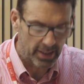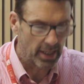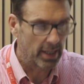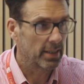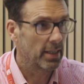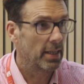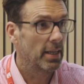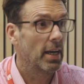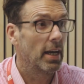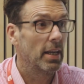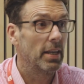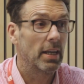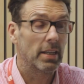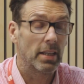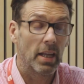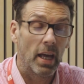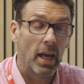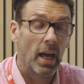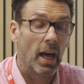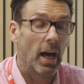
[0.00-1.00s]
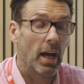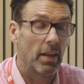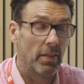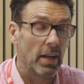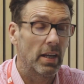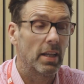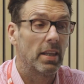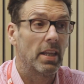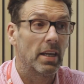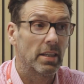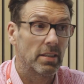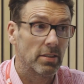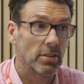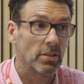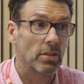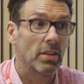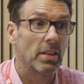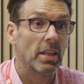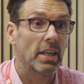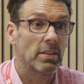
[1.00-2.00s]
Exactly. And
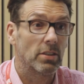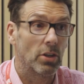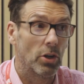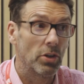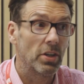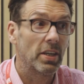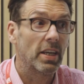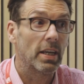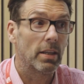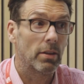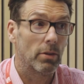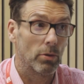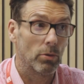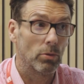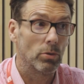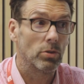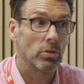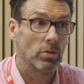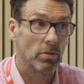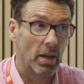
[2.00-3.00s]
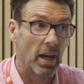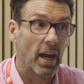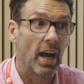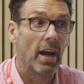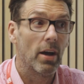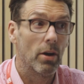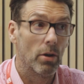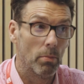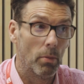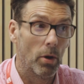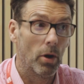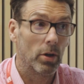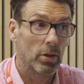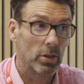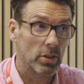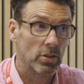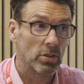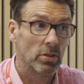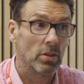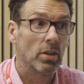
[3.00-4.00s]
that's how you get those higher
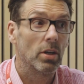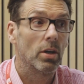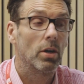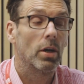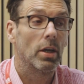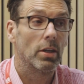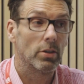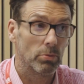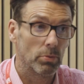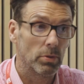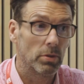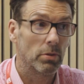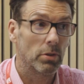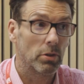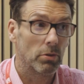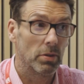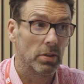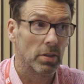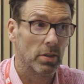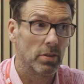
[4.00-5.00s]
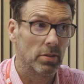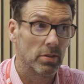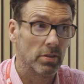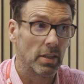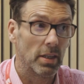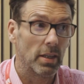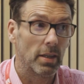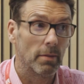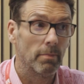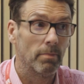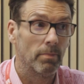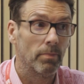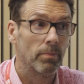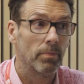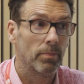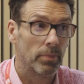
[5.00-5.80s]
marks, is with the critical thinking.